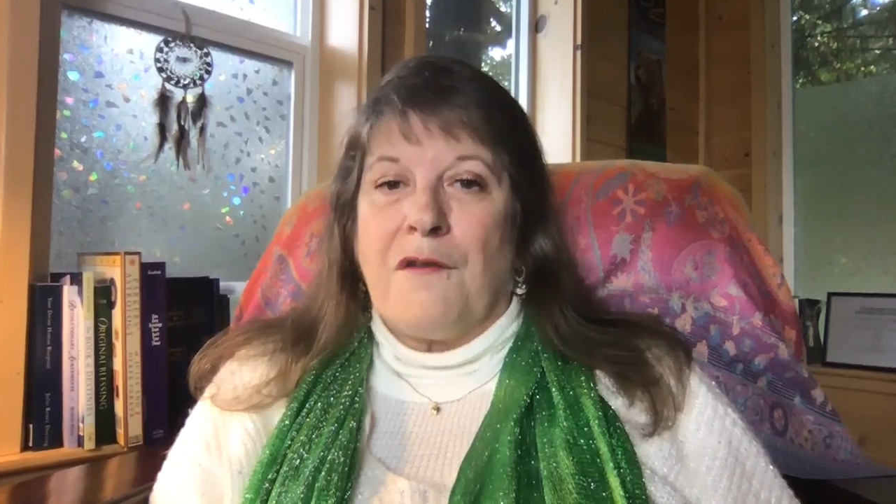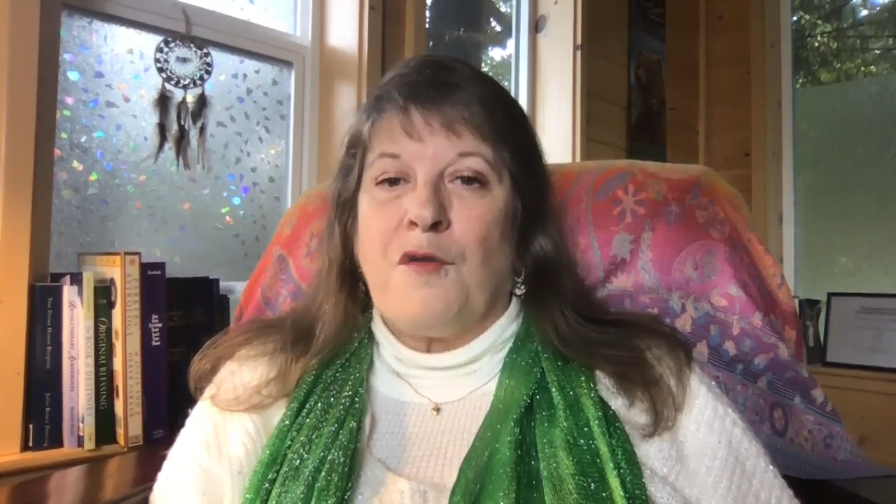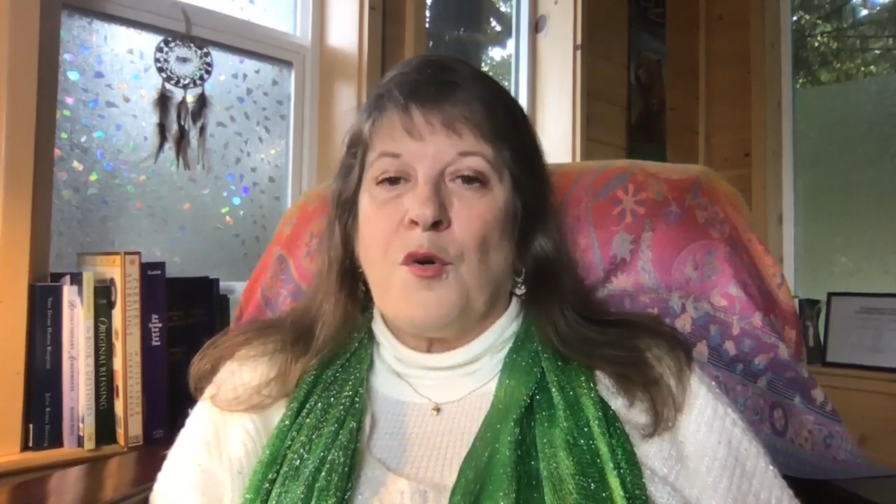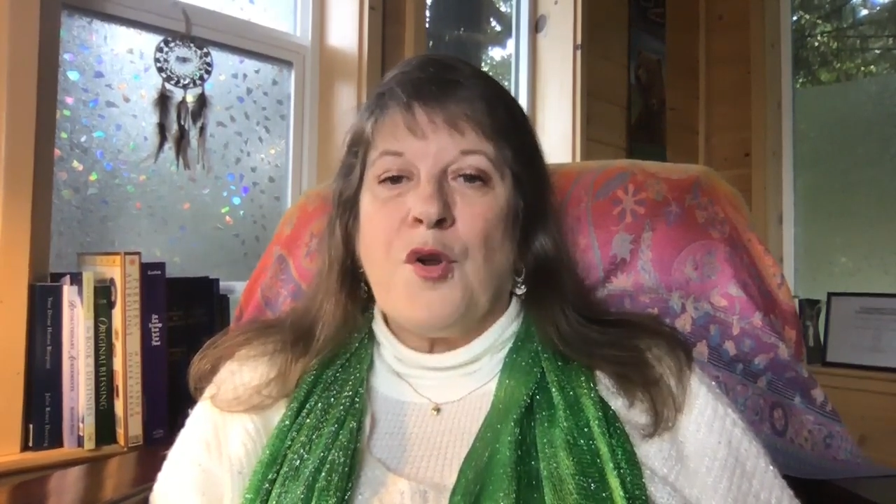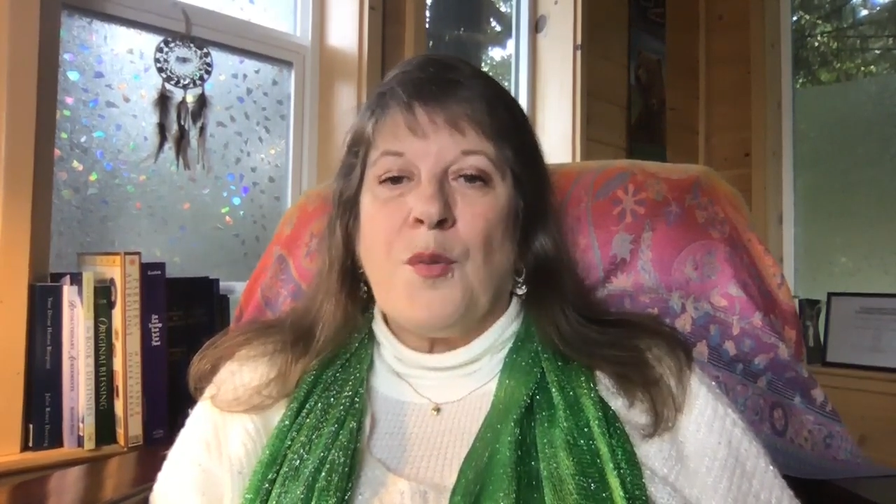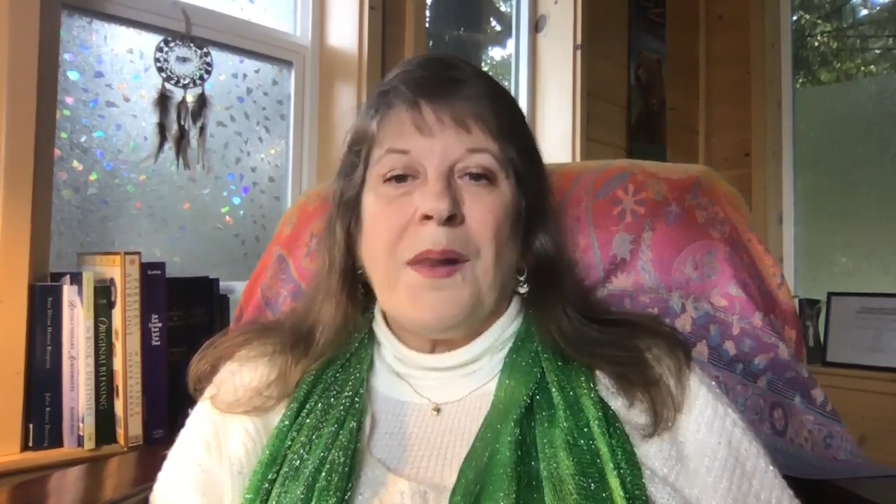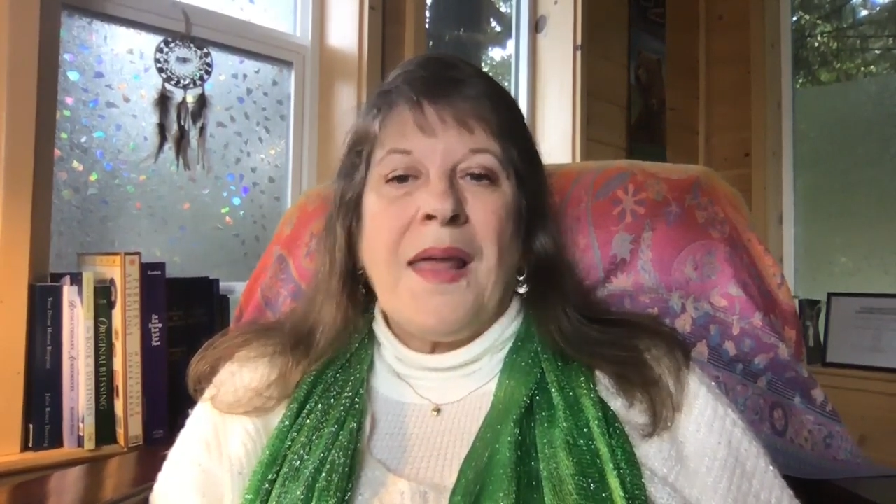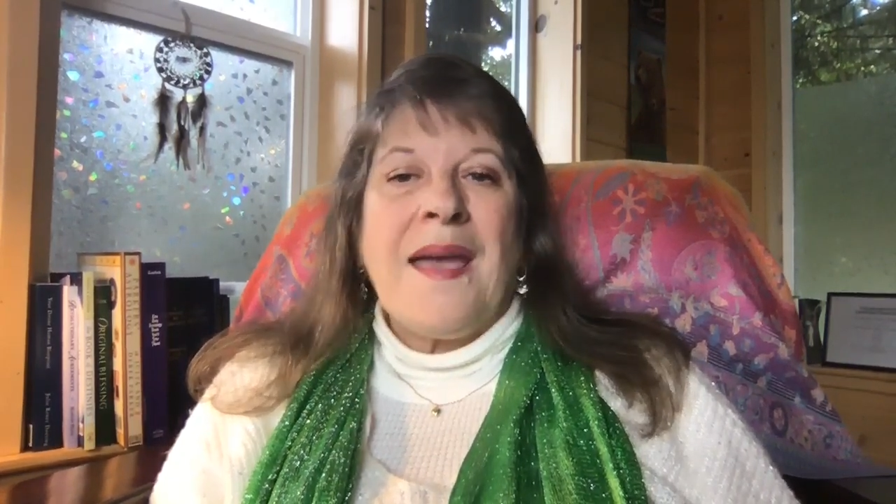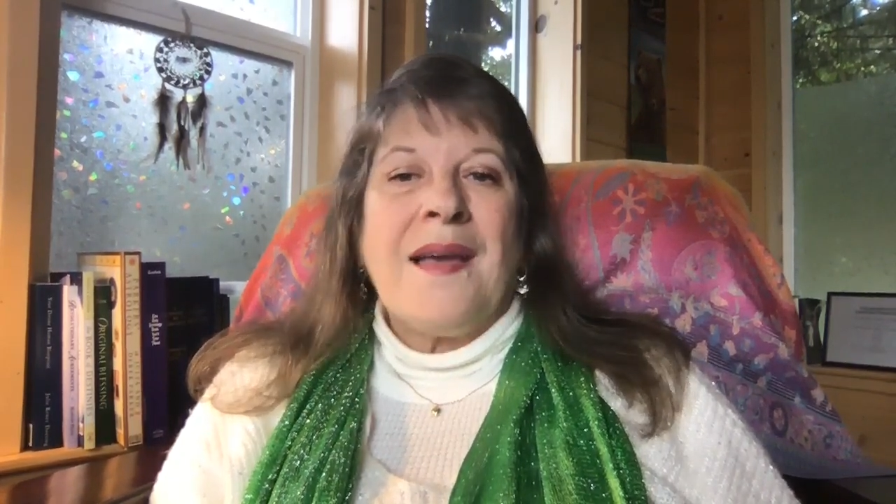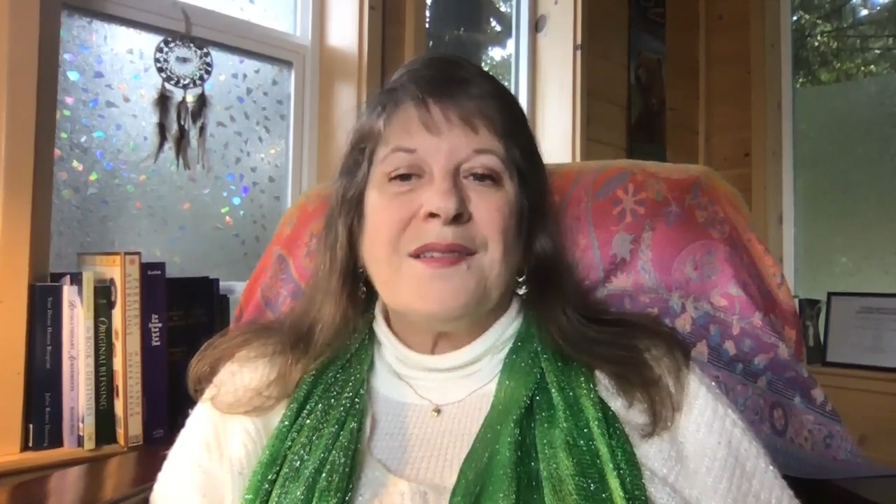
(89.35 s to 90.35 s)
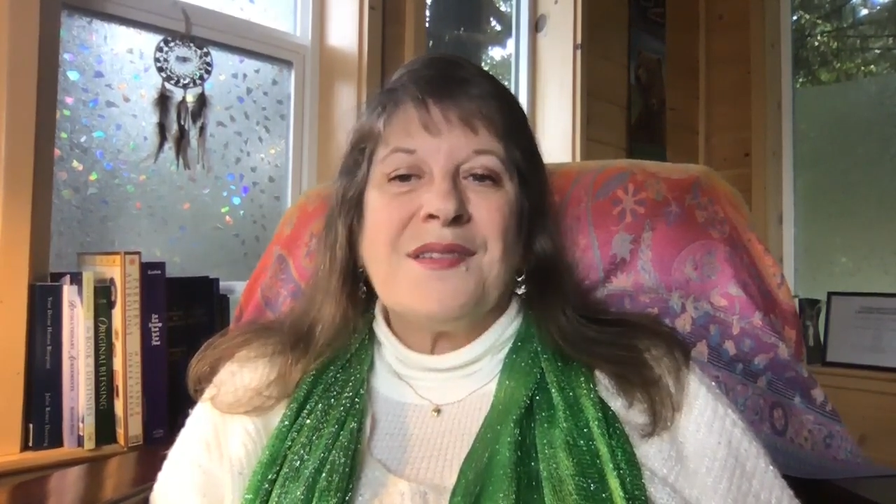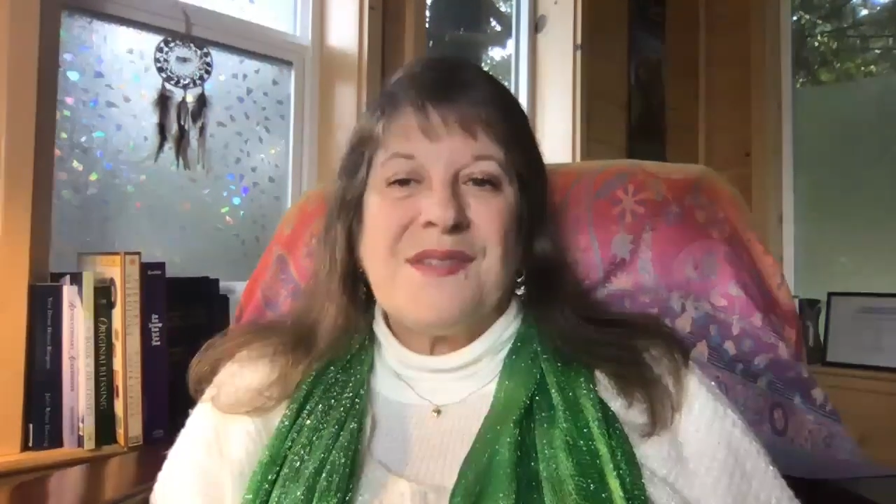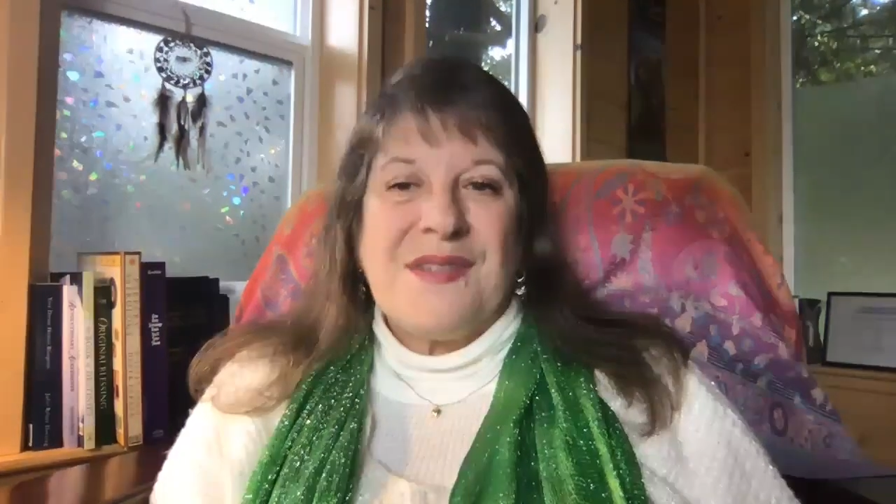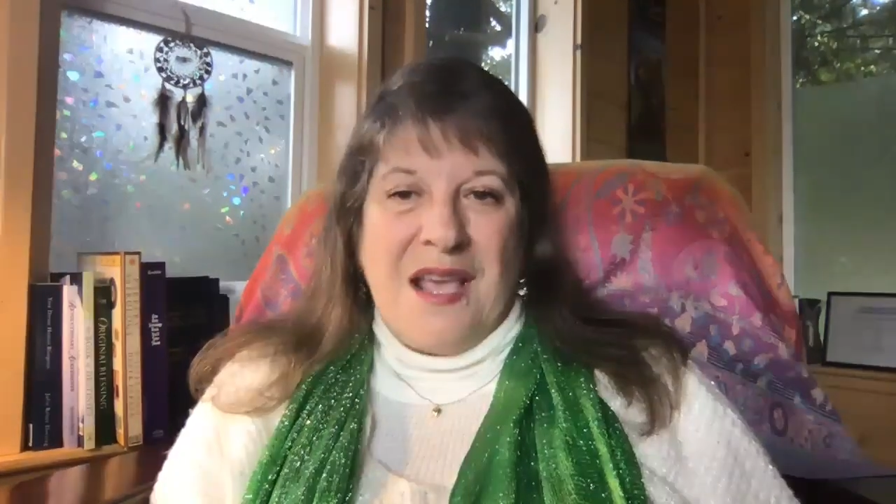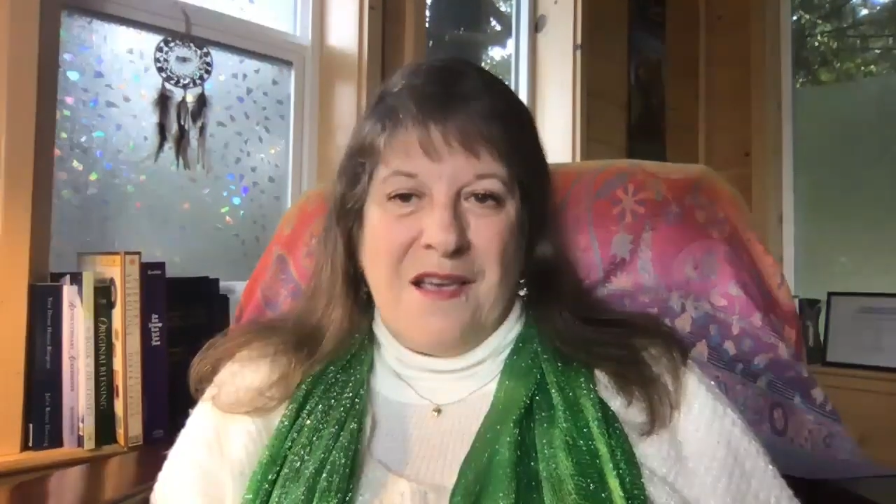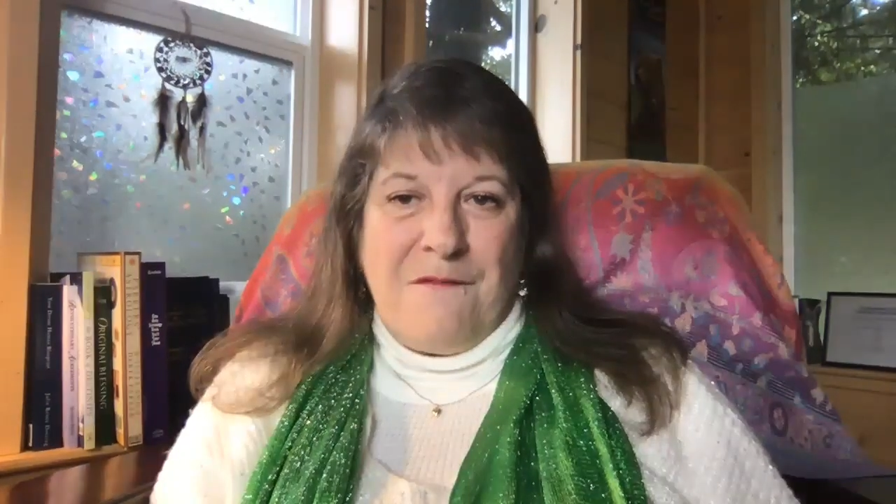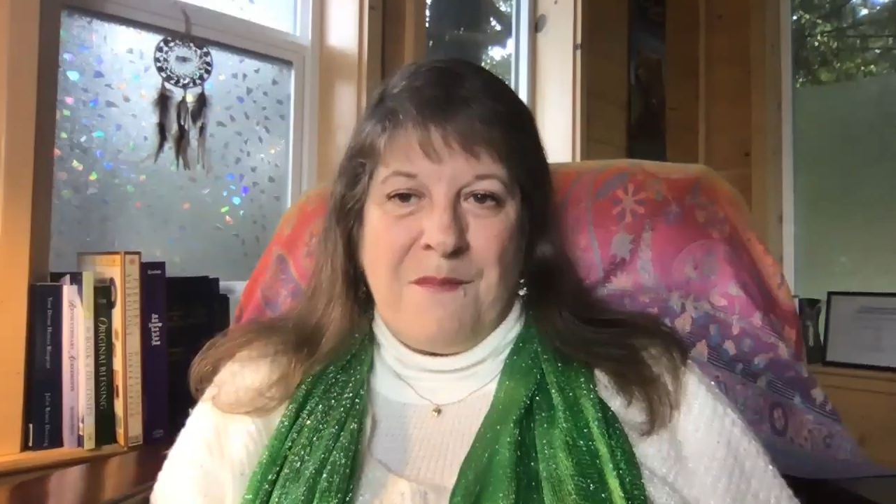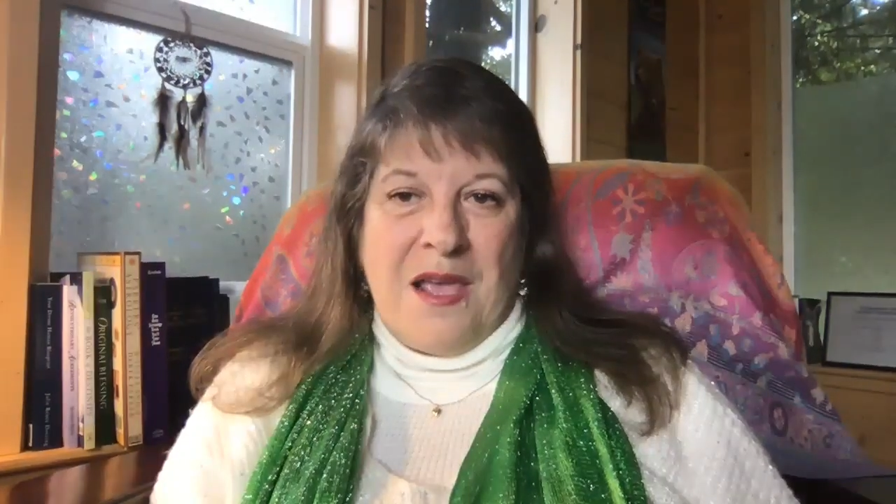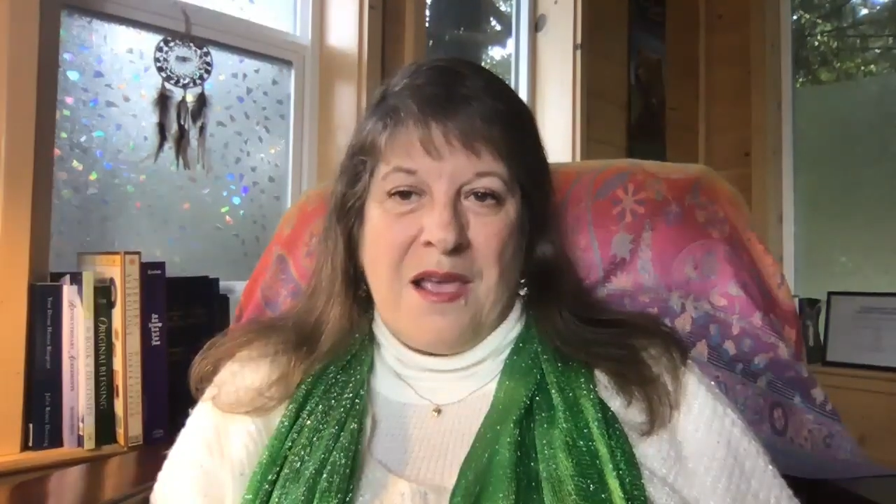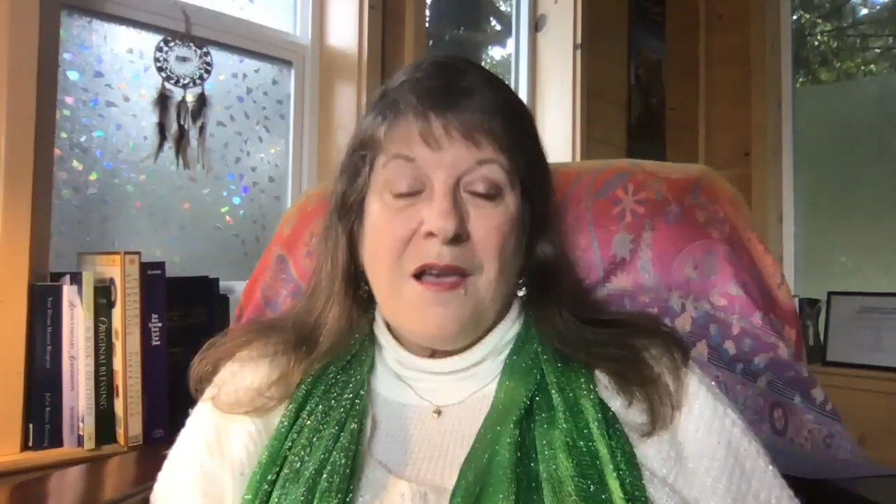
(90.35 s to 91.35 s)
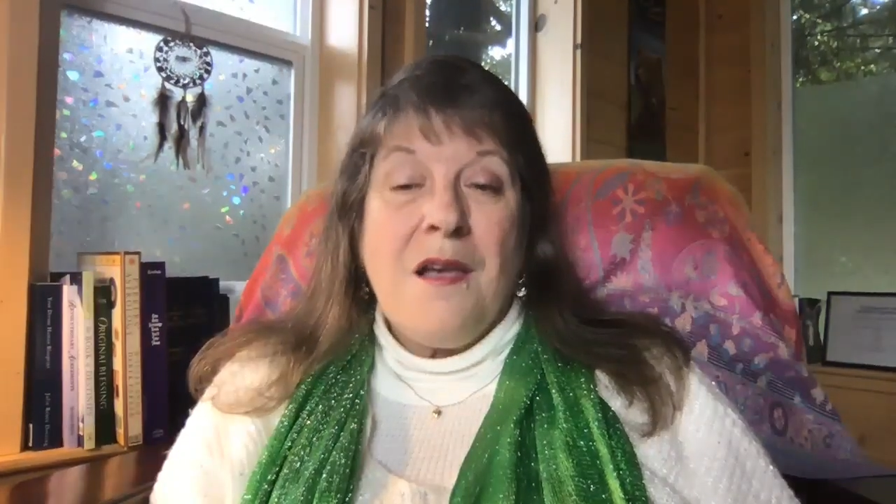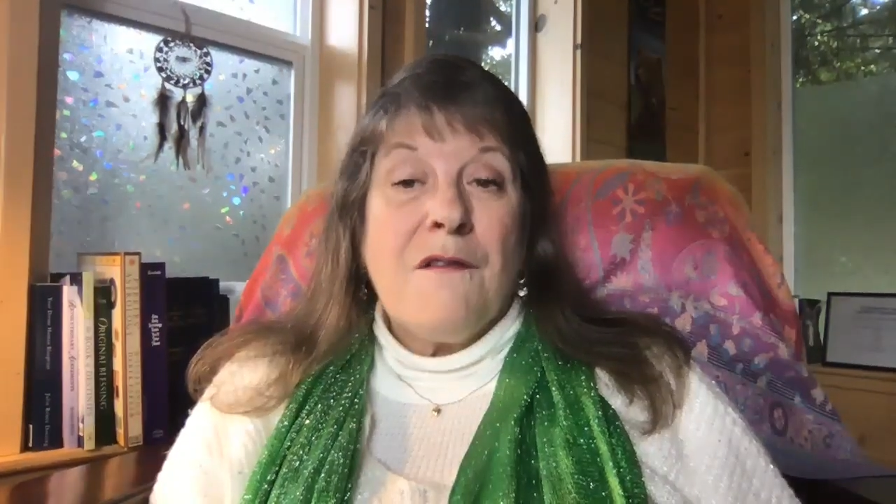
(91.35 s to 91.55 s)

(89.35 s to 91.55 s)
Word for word: for your plan to save me